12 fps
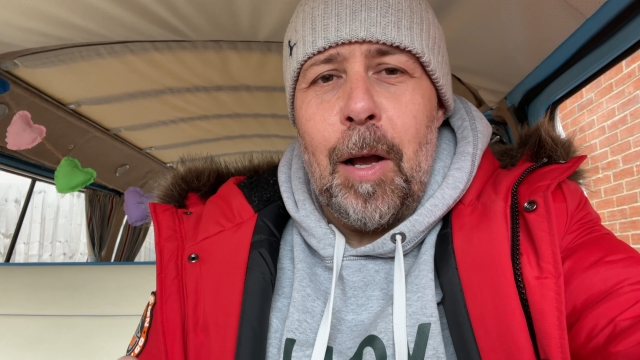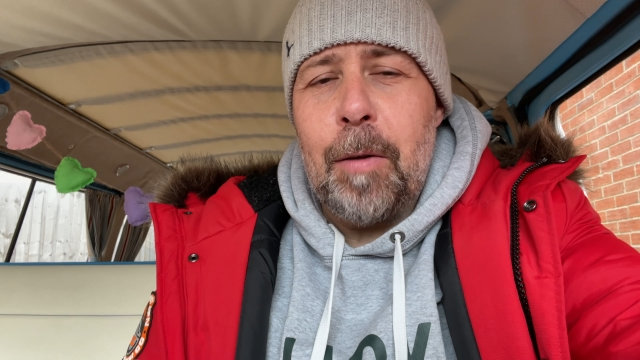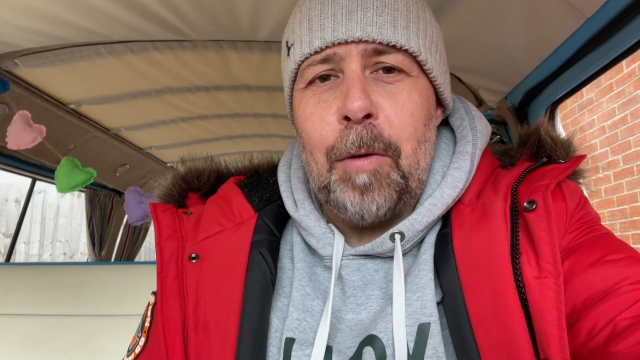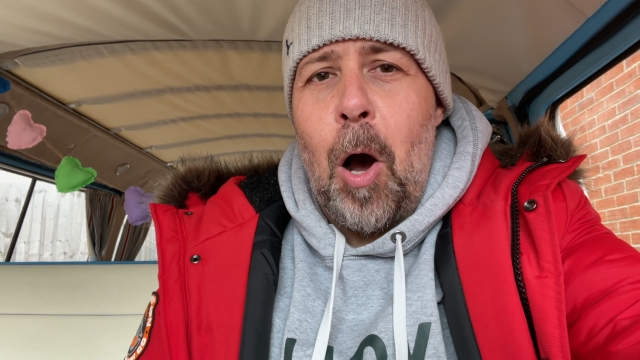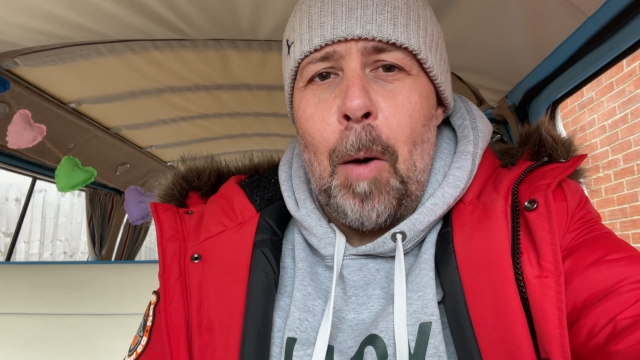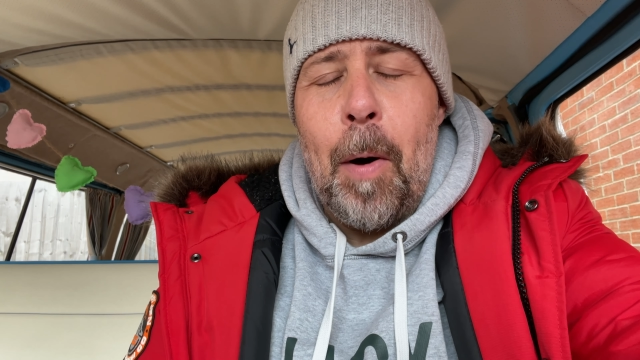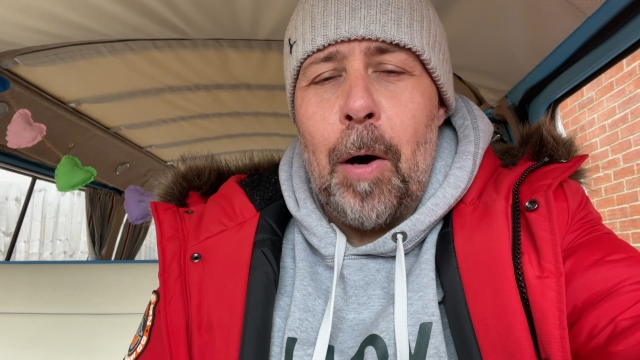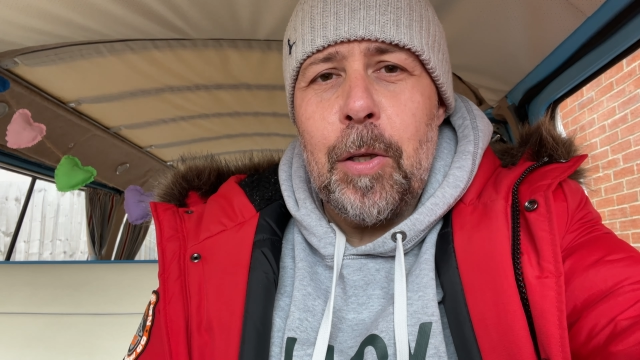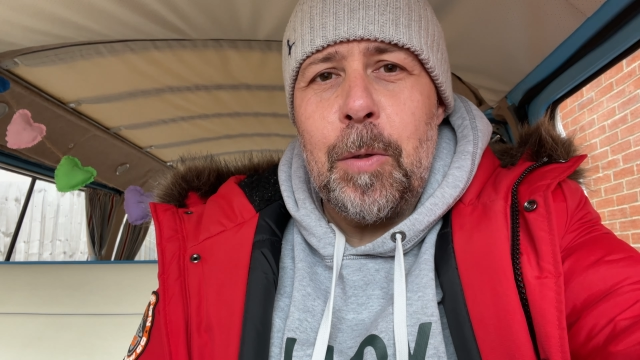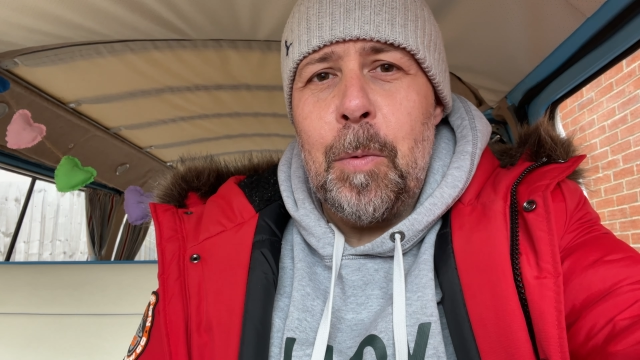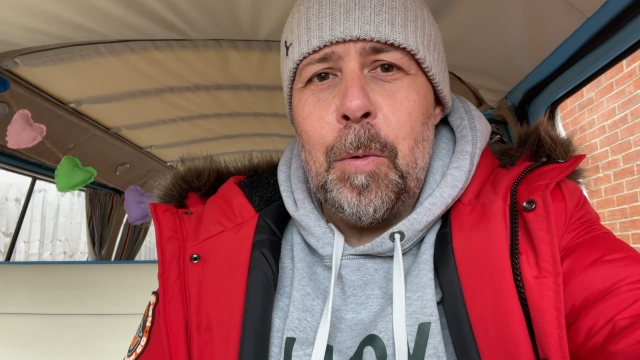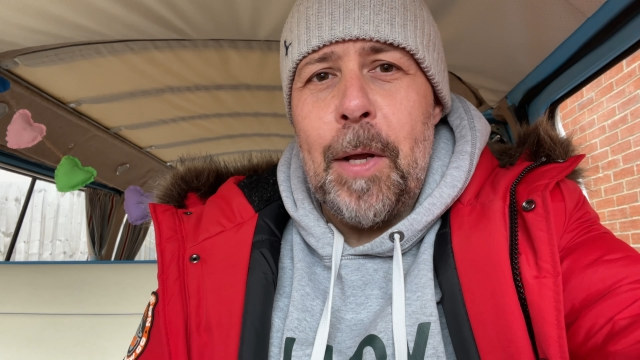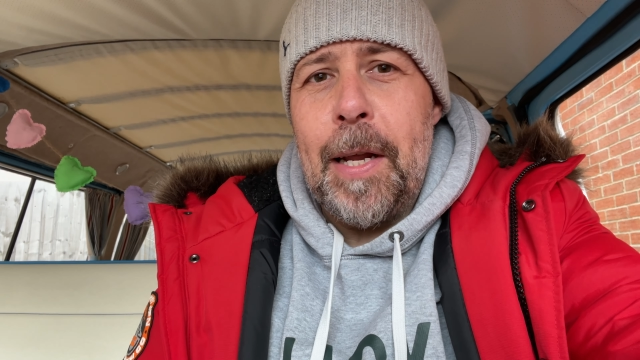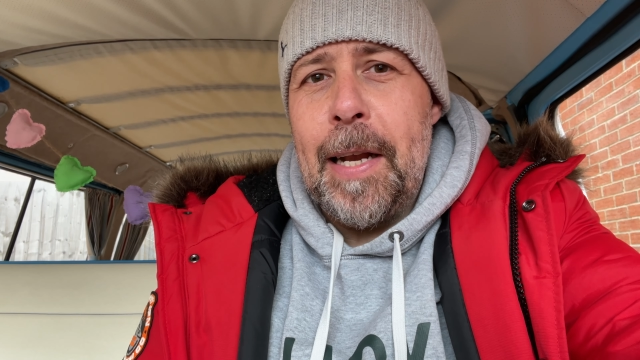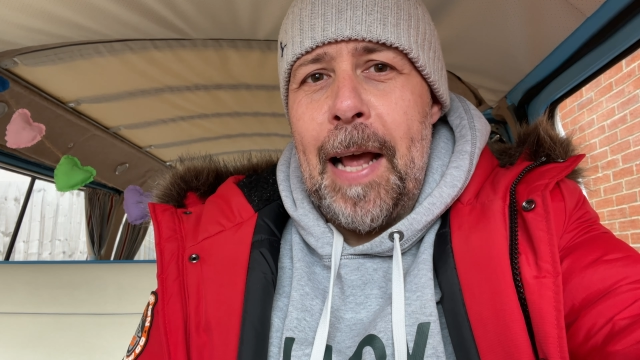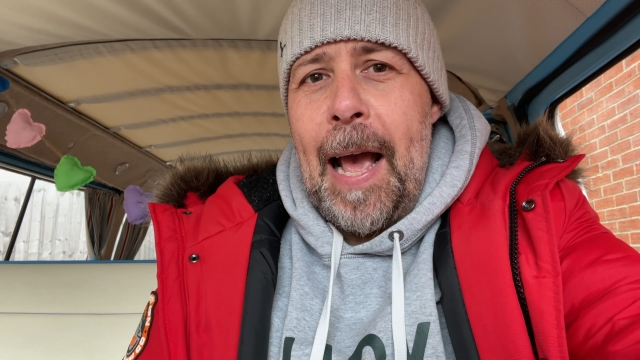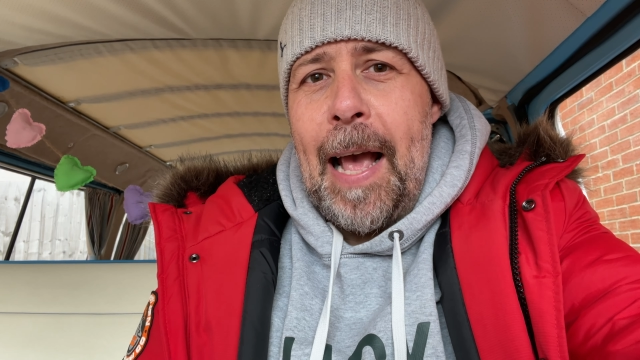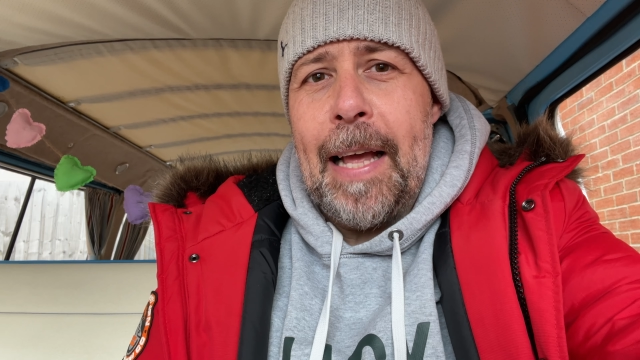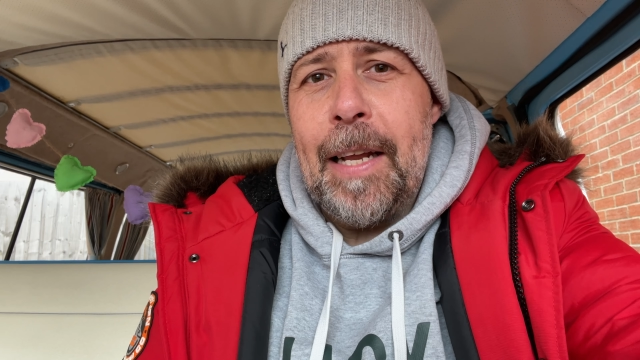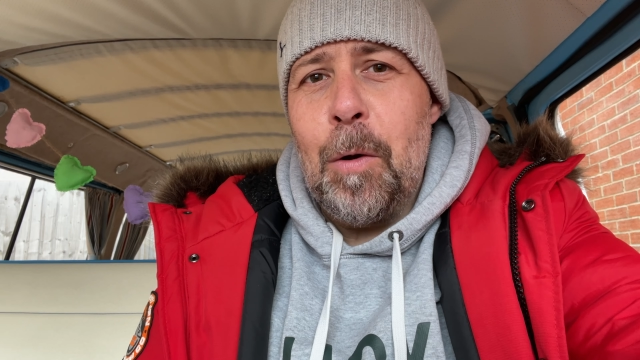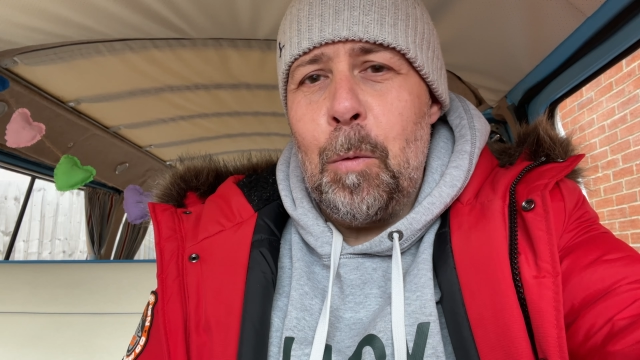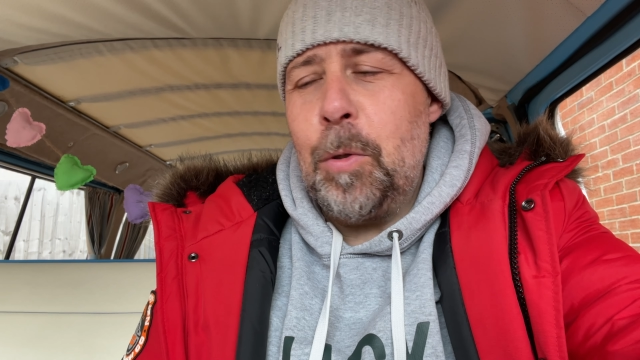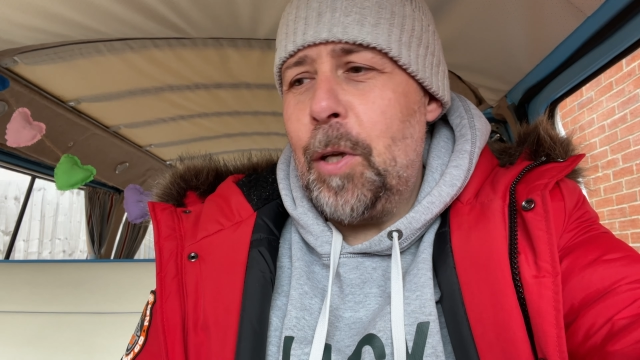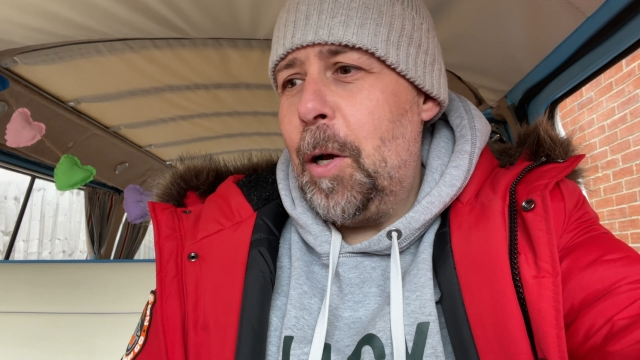a car park this morning and
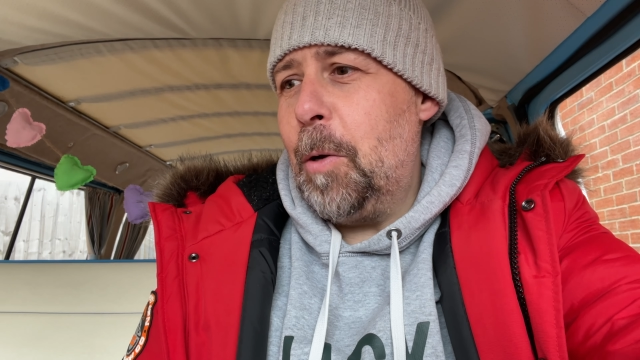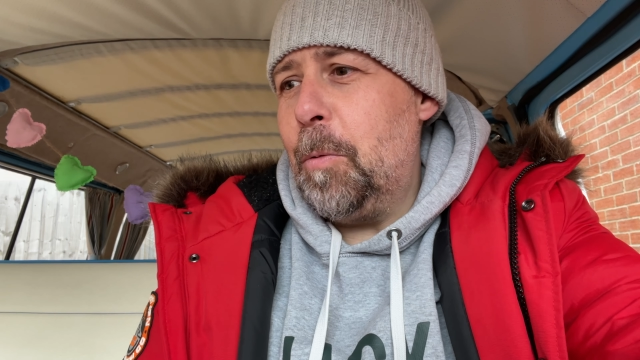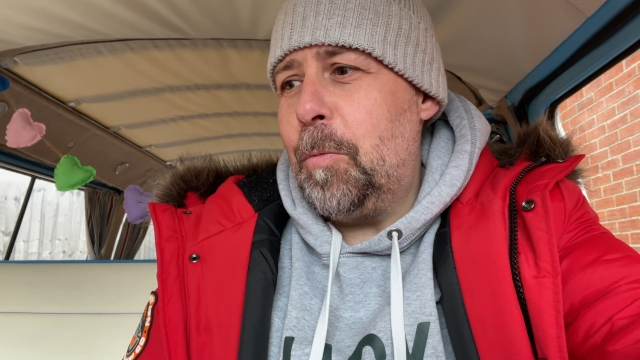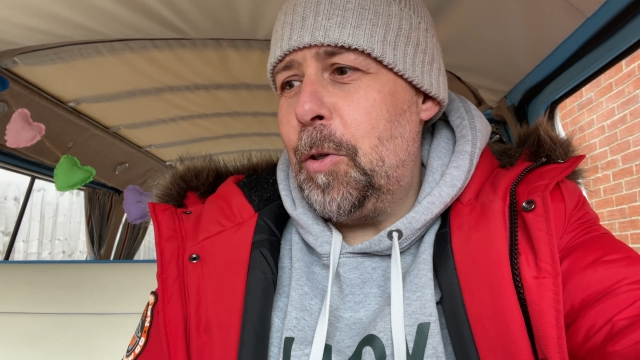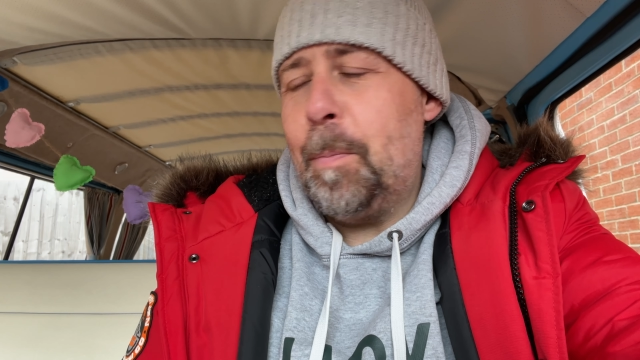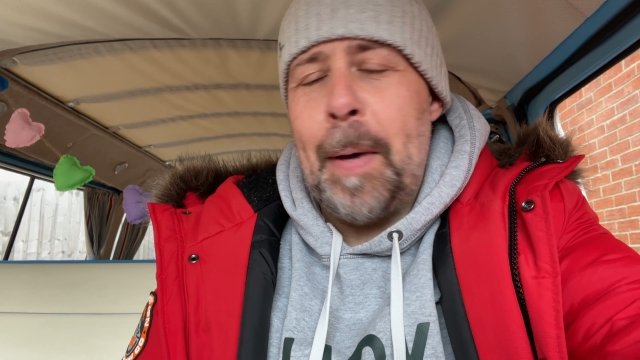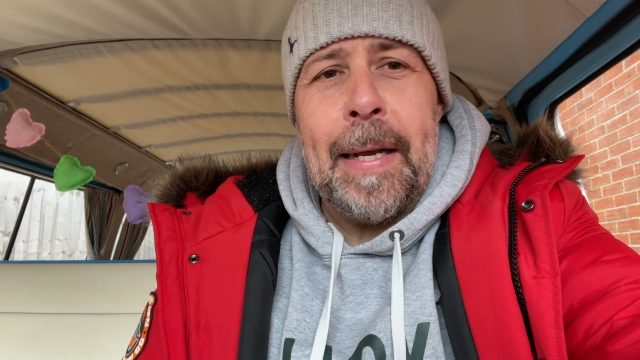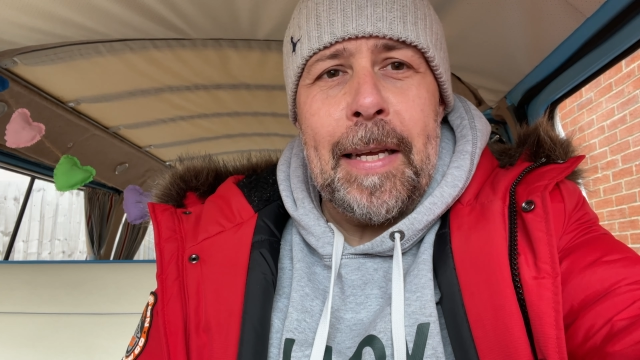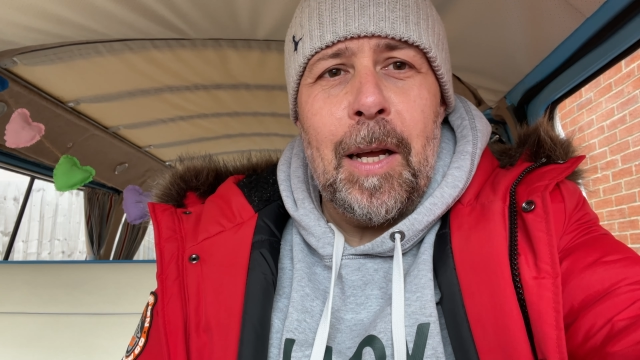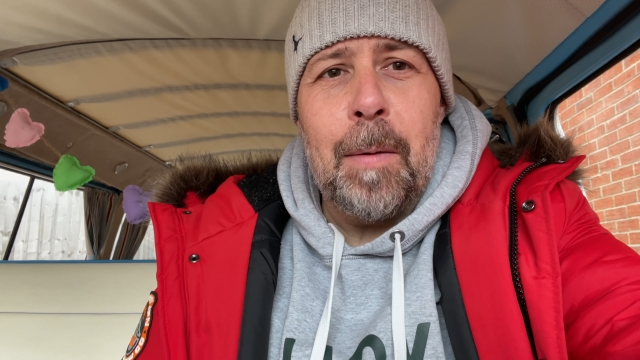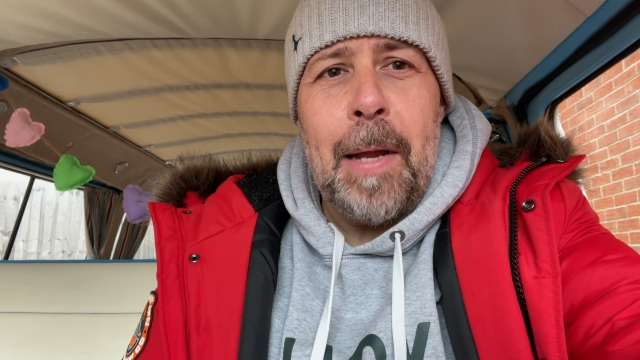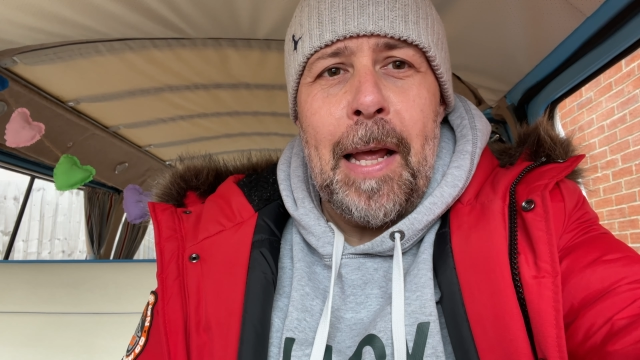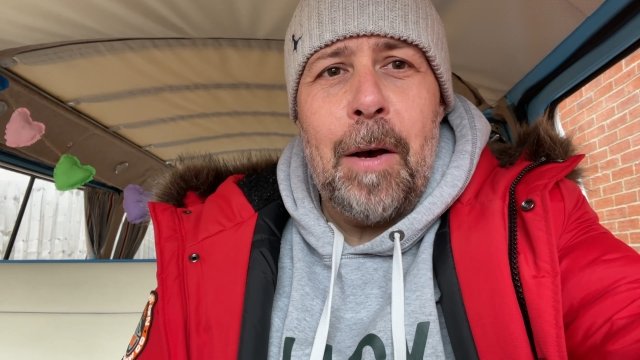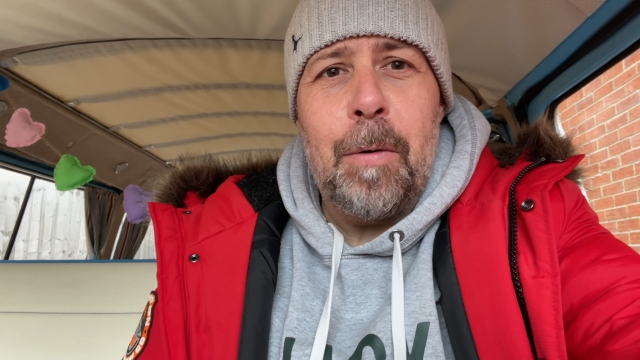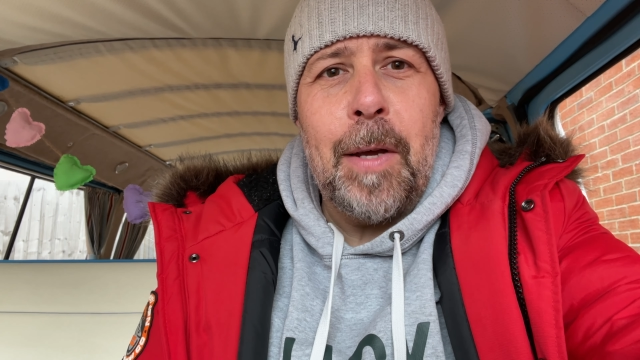also just backing up now